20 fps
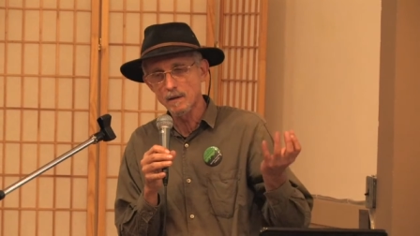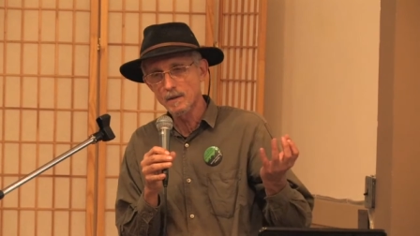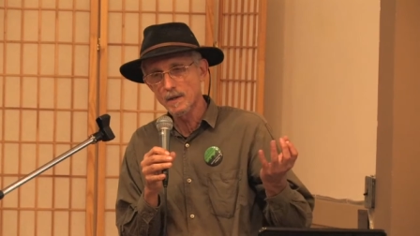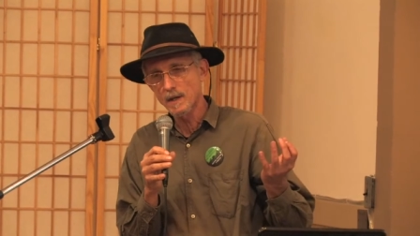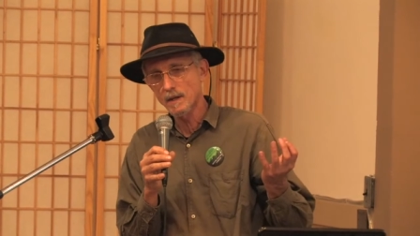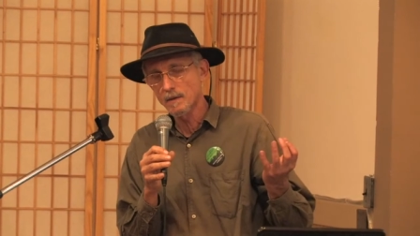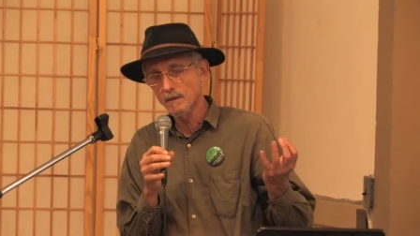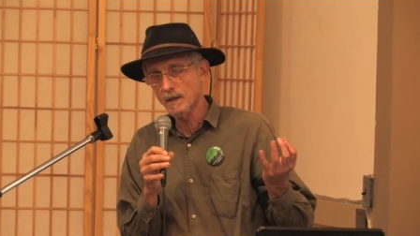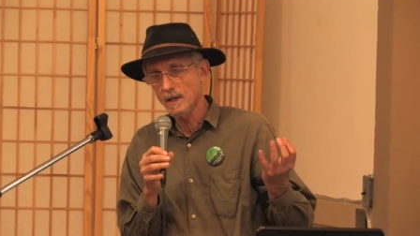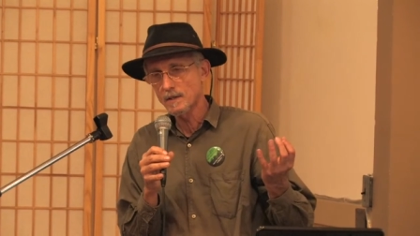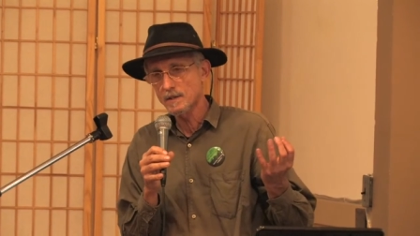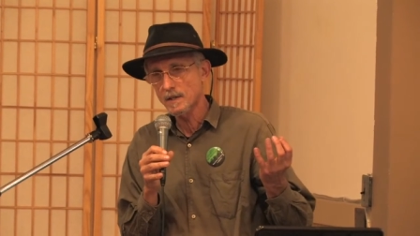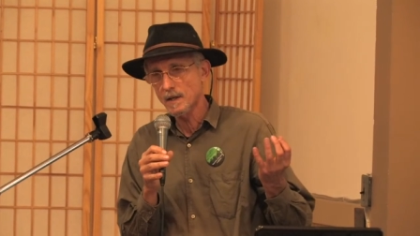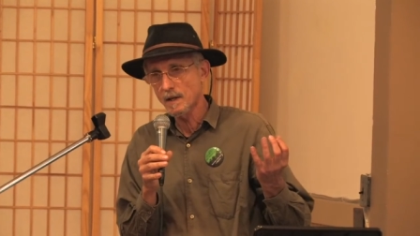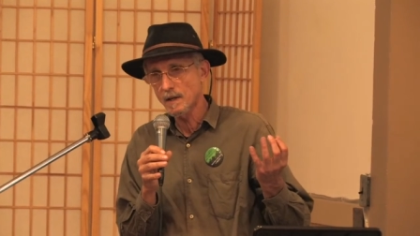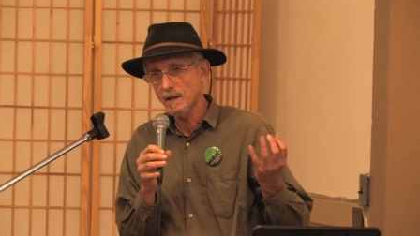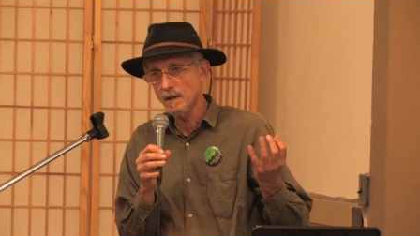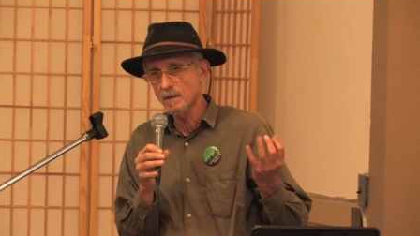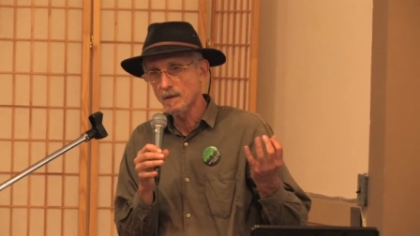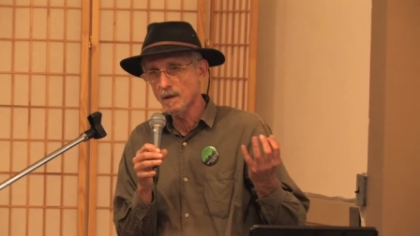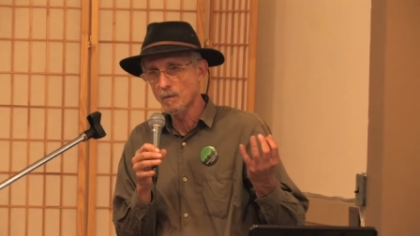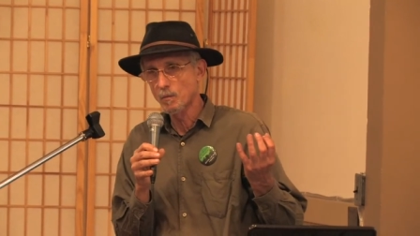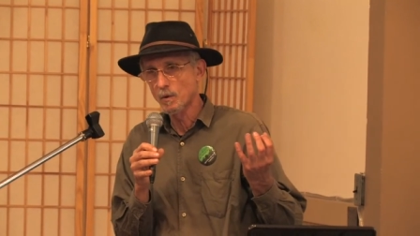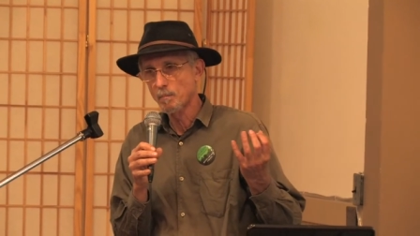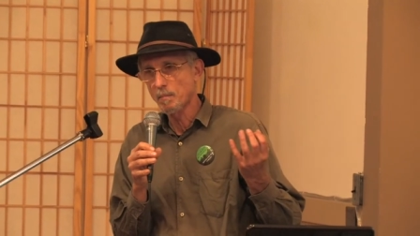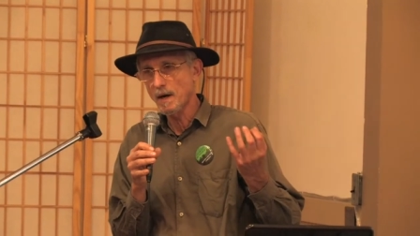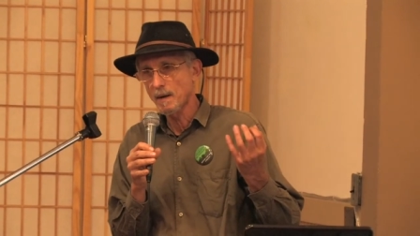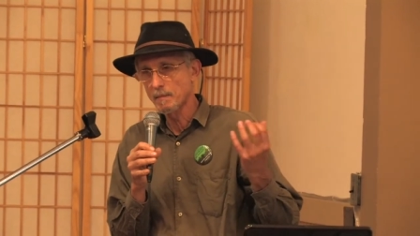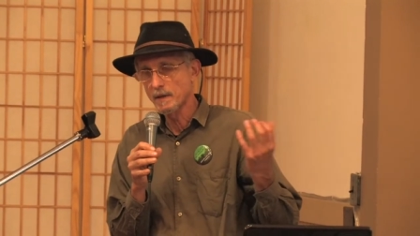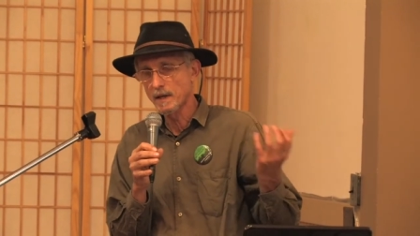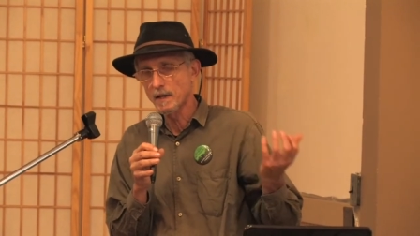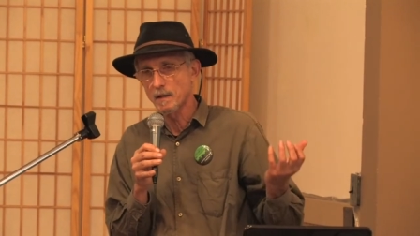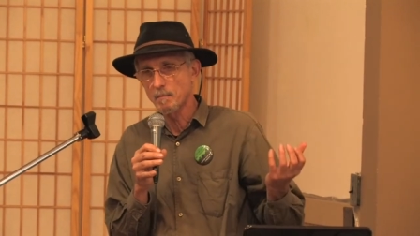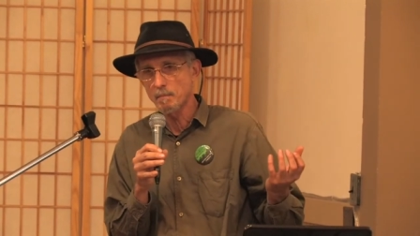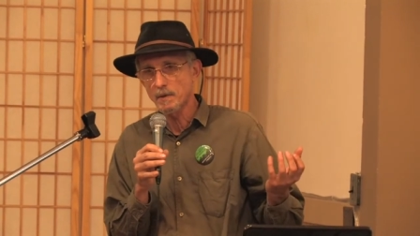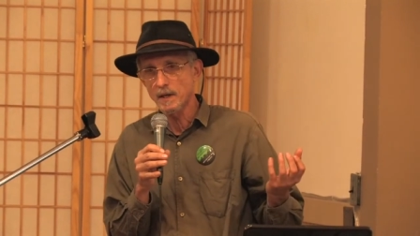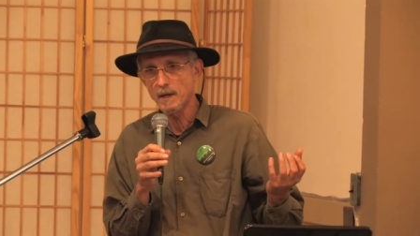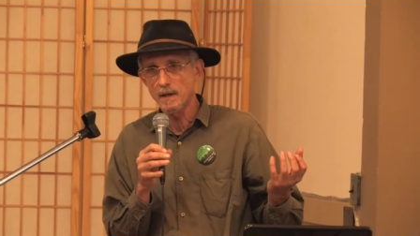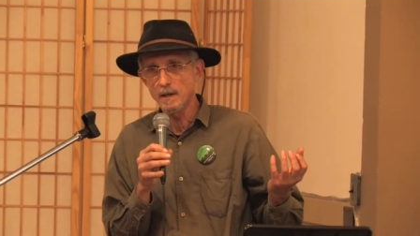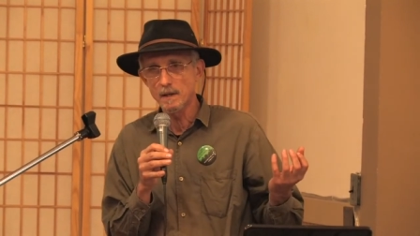they, they say that we're probably going
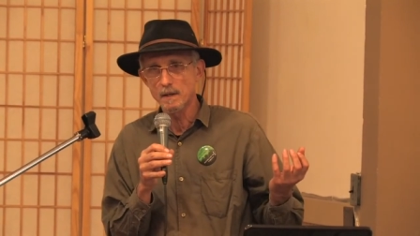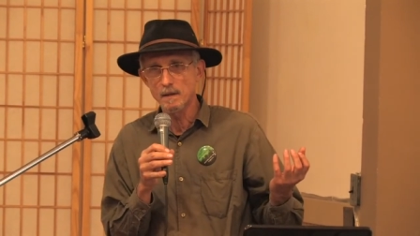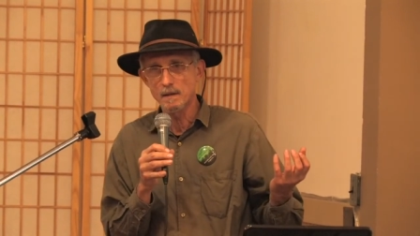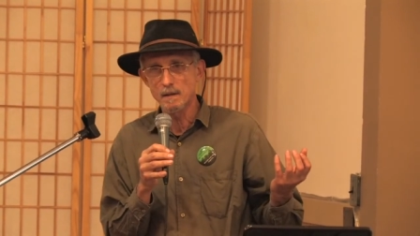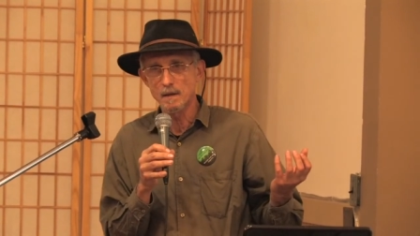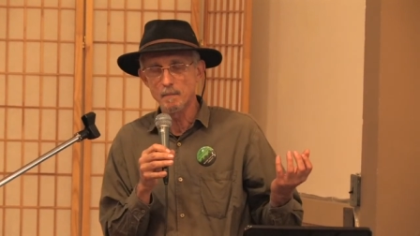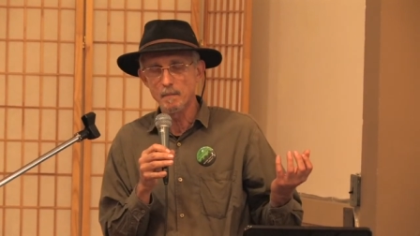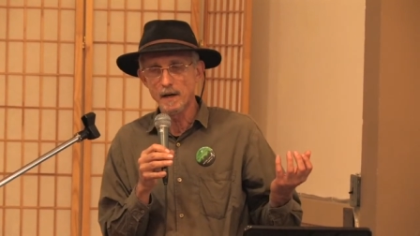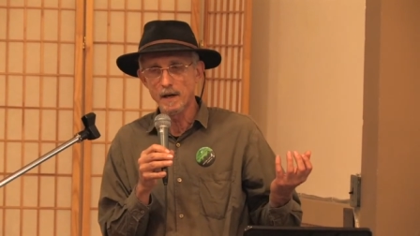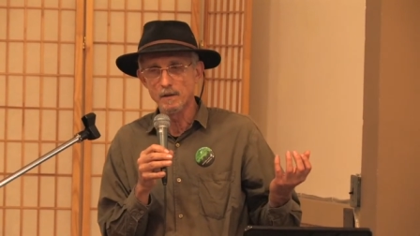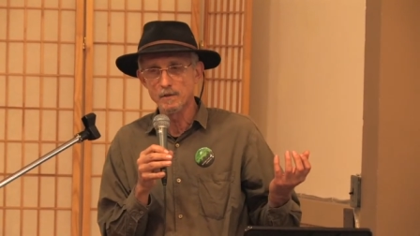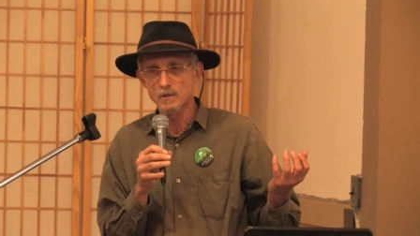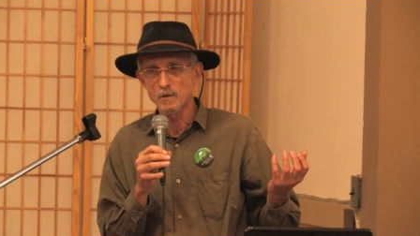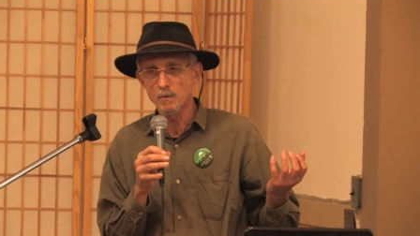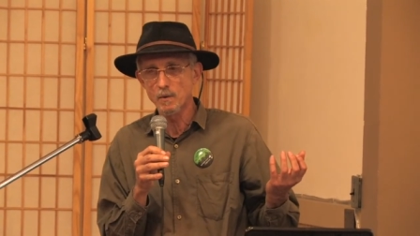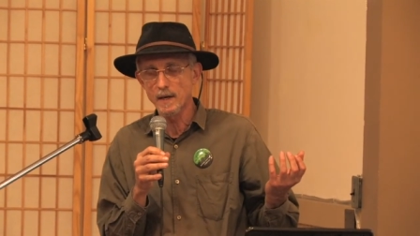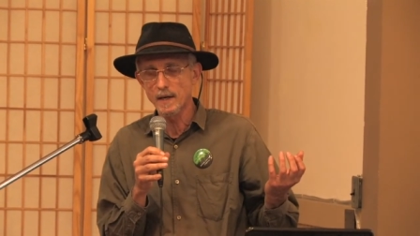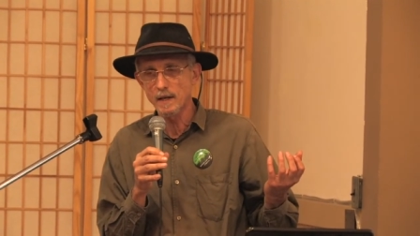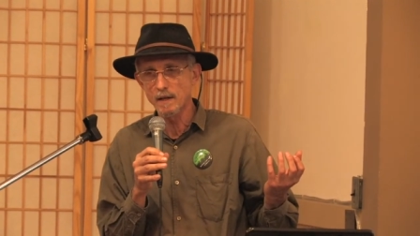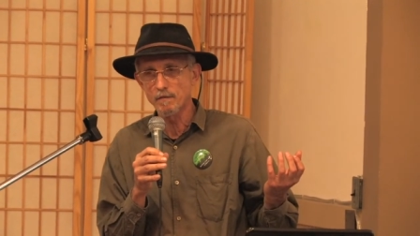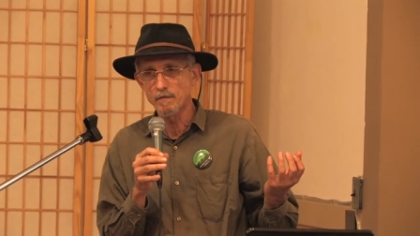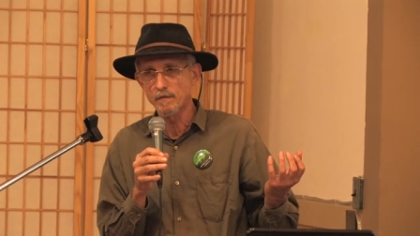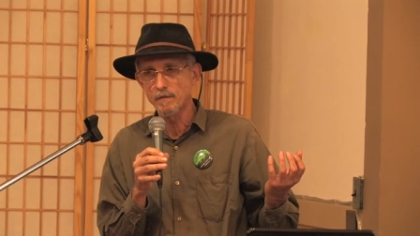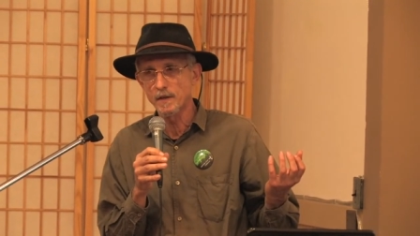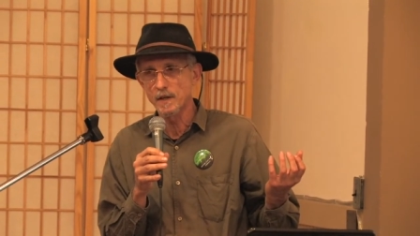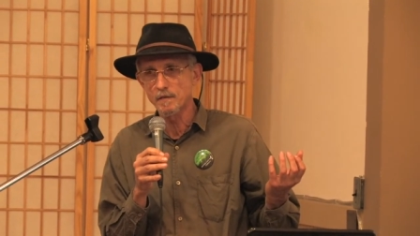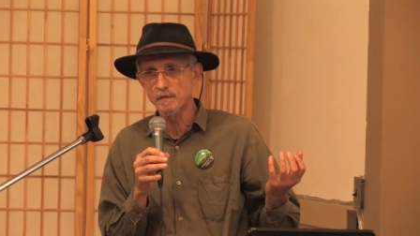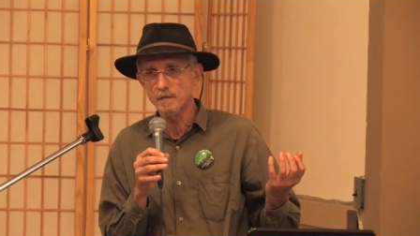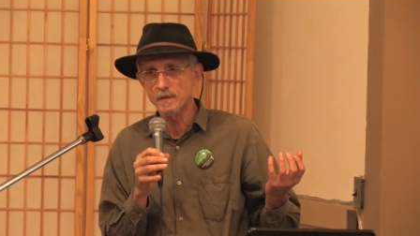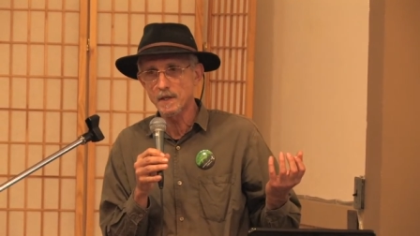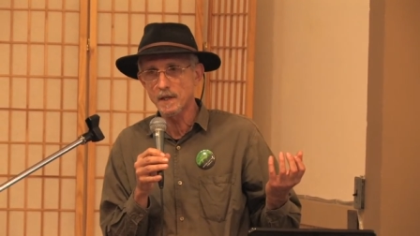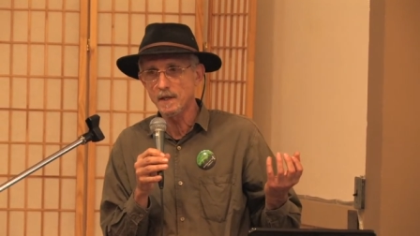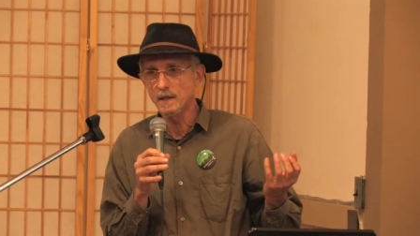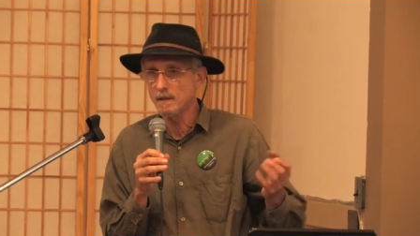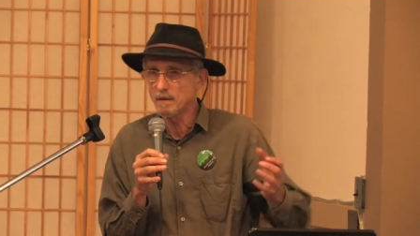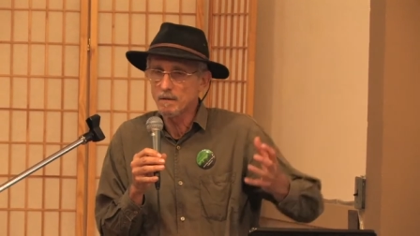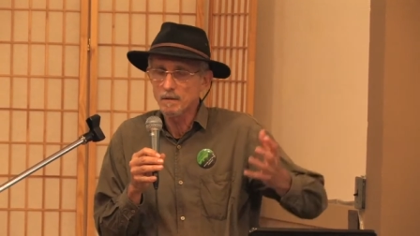to peak about twenty fifty.